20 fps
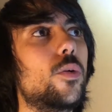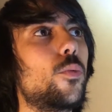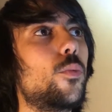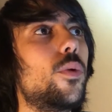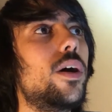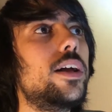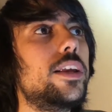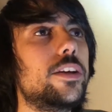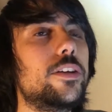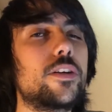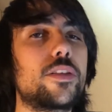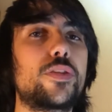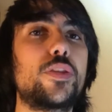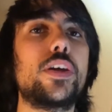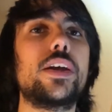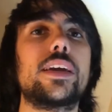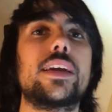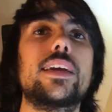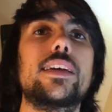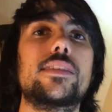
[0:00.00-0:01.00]
what your
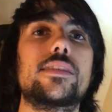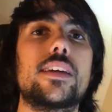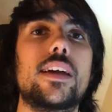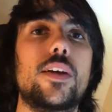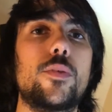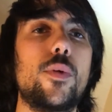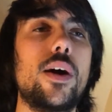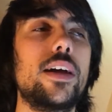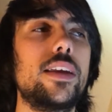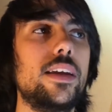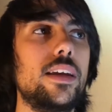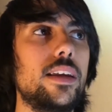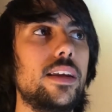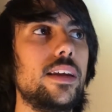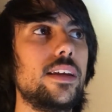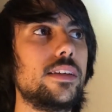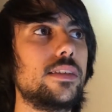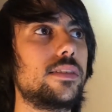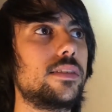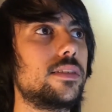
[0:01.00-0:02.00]
thing is and what it
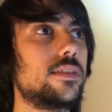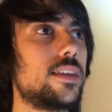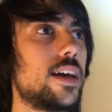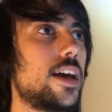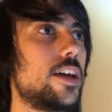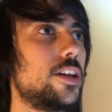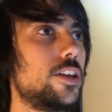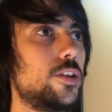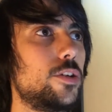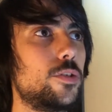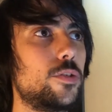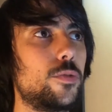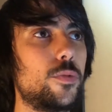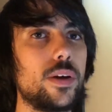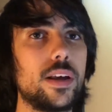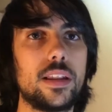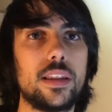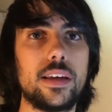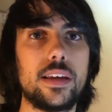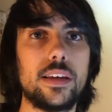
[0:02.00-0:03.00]
is that you're
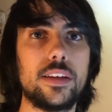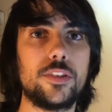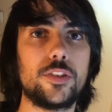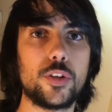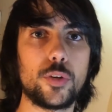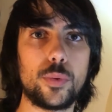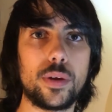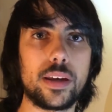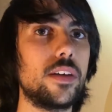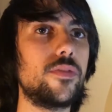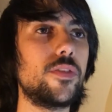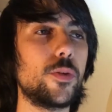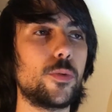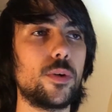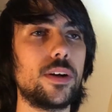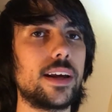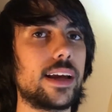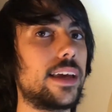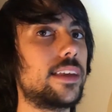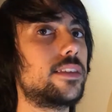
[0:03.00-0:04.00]
really doing. If you
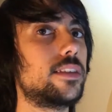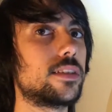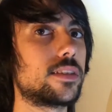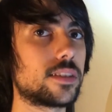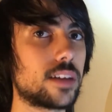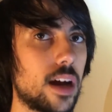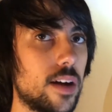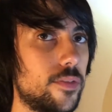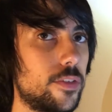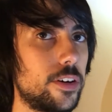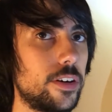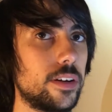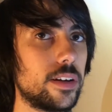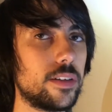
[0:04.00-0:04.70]
want to get discovered,